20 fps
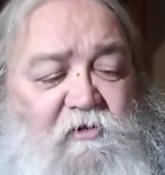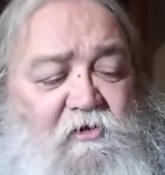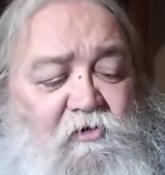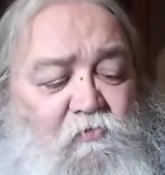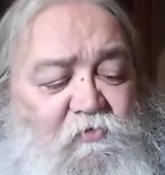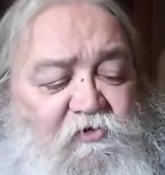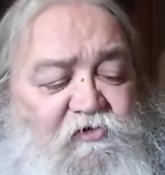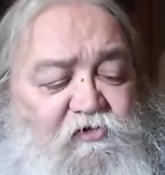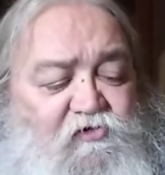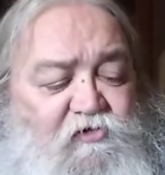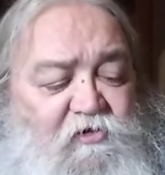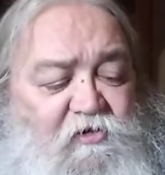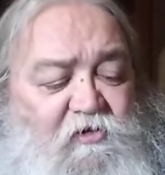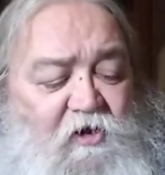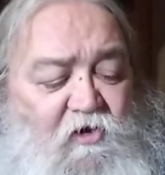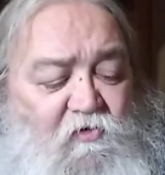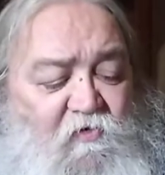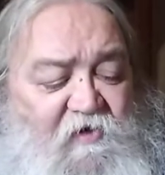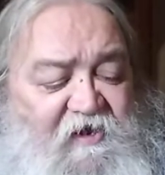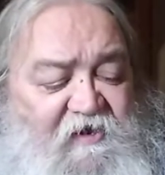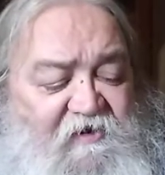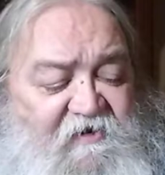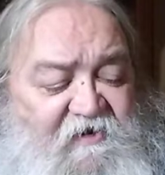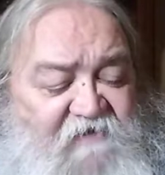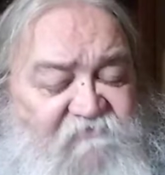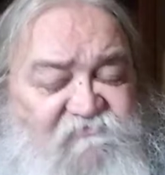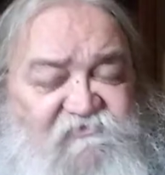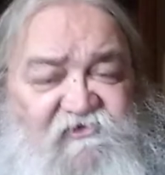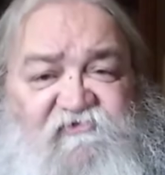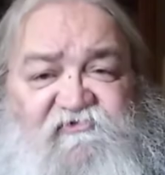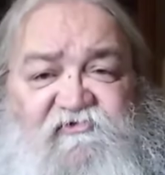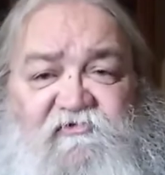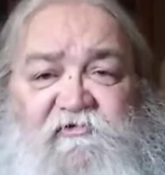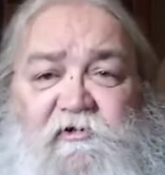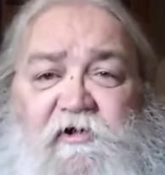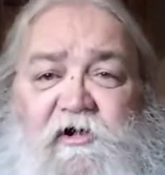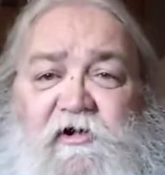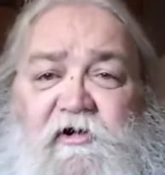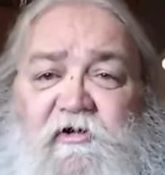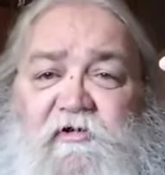where you can go in and just
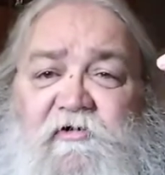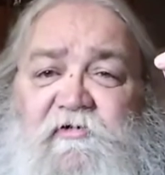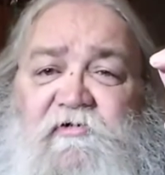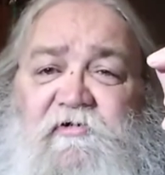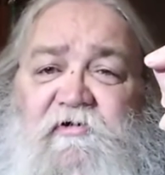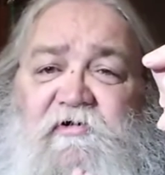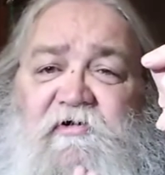learn